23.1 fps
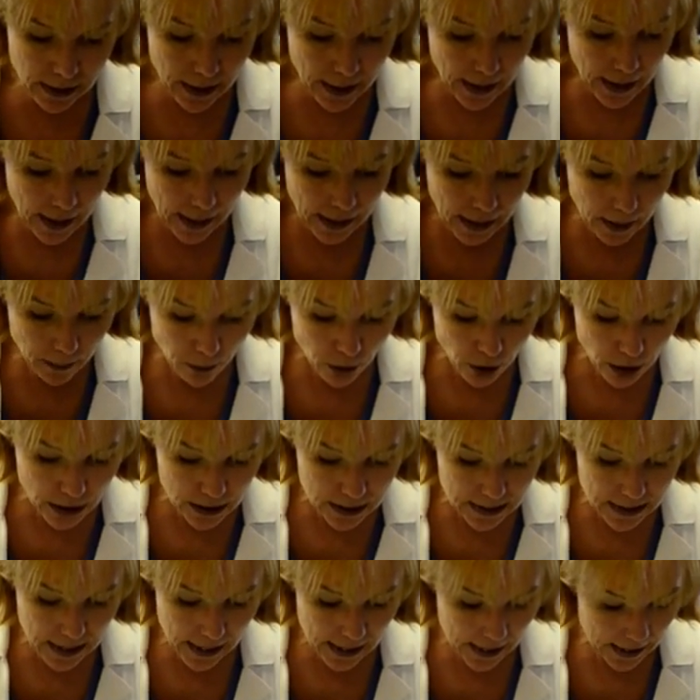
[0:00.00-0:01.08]
and I'm going to
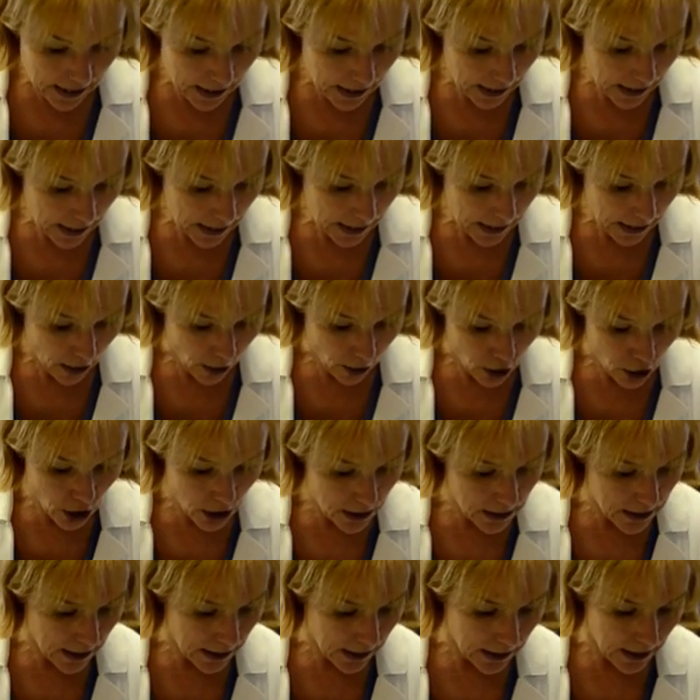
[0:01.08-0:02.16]
set it in here
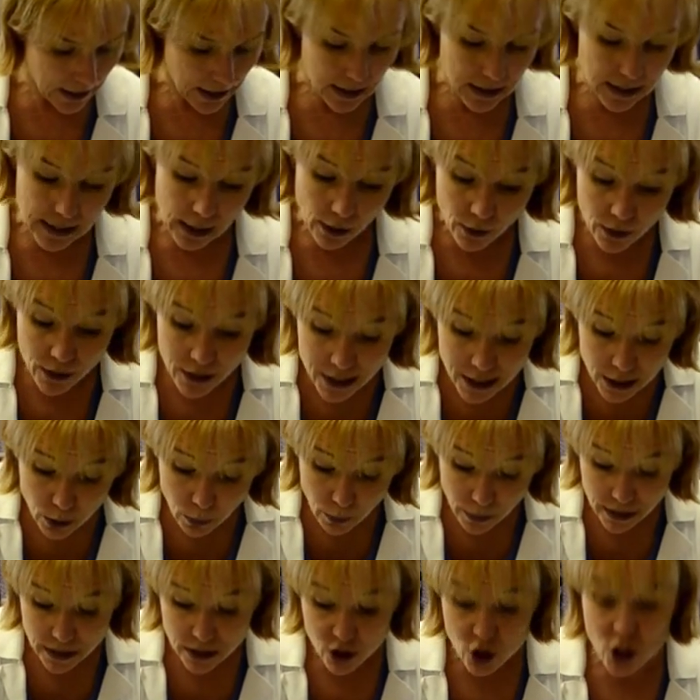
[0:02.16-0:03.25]
just like this. Now this
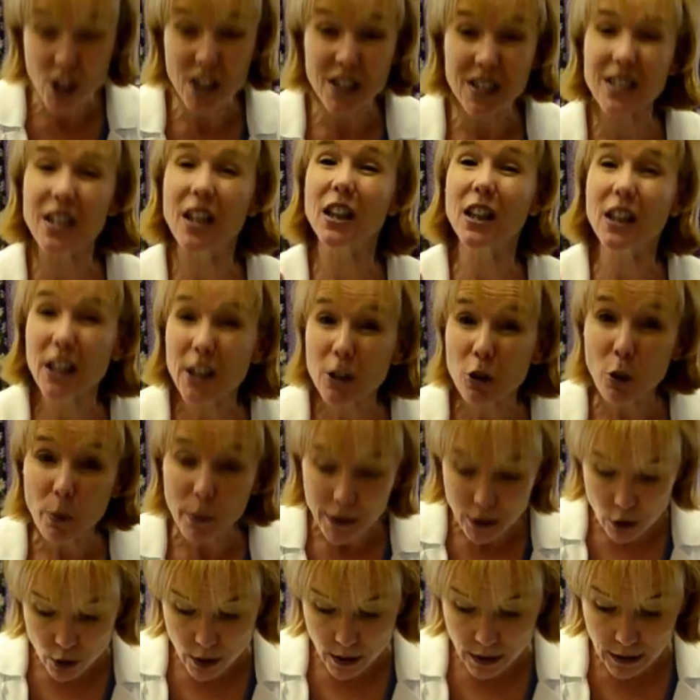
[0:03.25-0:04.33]
one is just a little
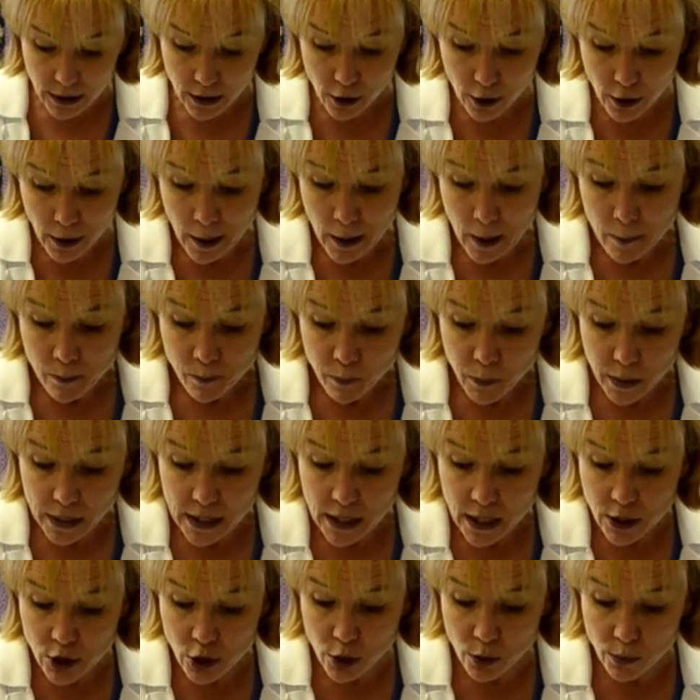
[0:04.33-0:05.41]
bit trickier
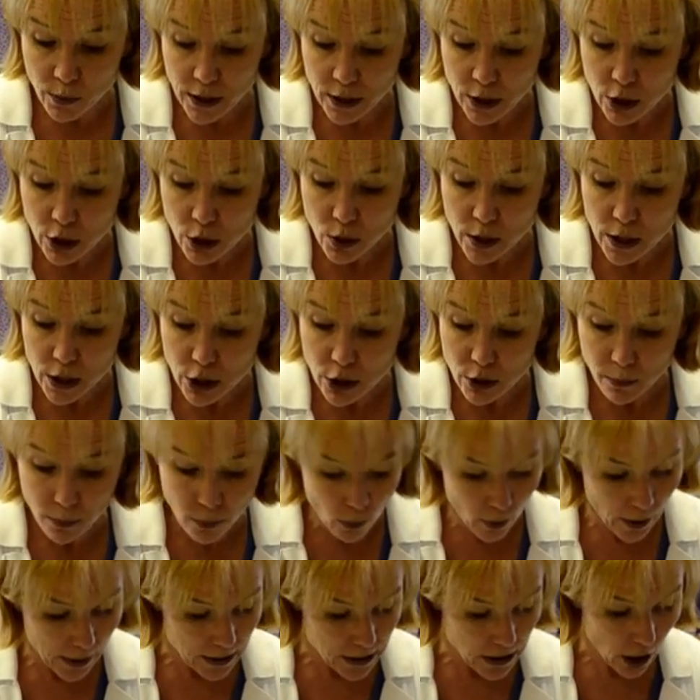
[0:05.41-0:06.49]
because your registration
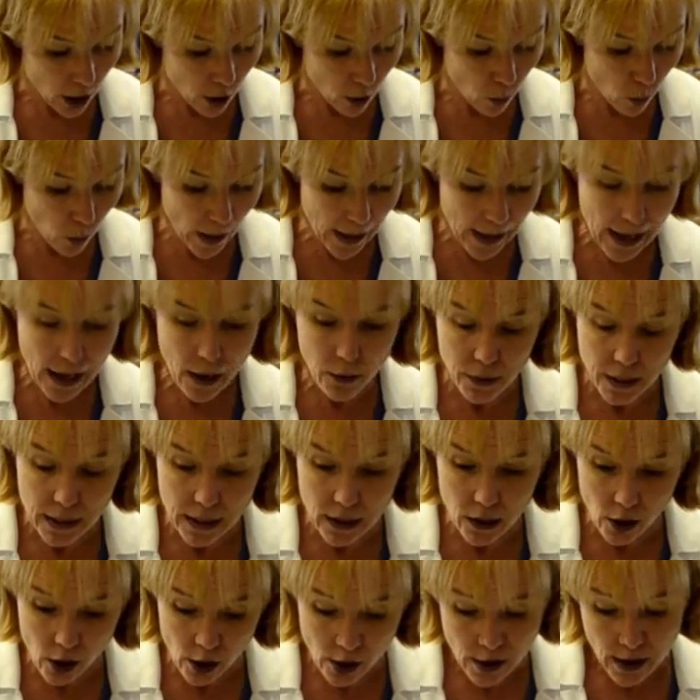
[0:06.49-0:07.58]
points are way out
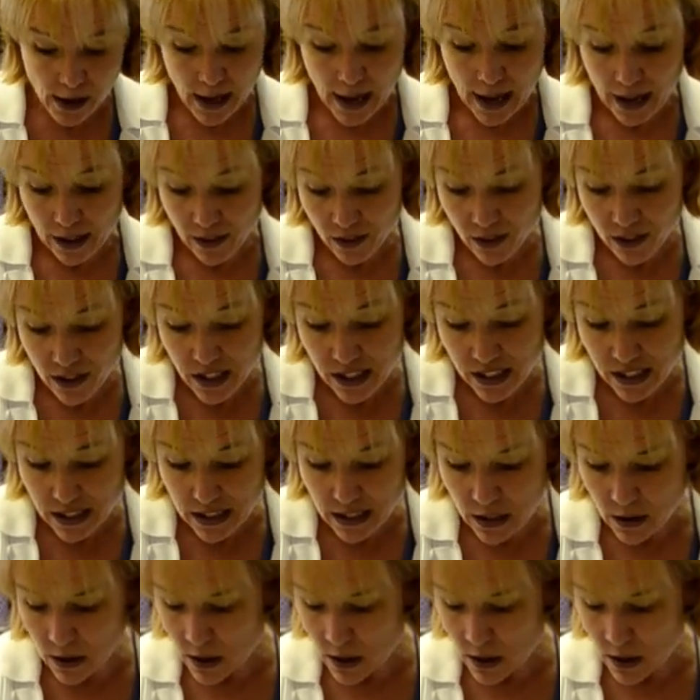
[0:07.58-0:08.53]
here and this is in the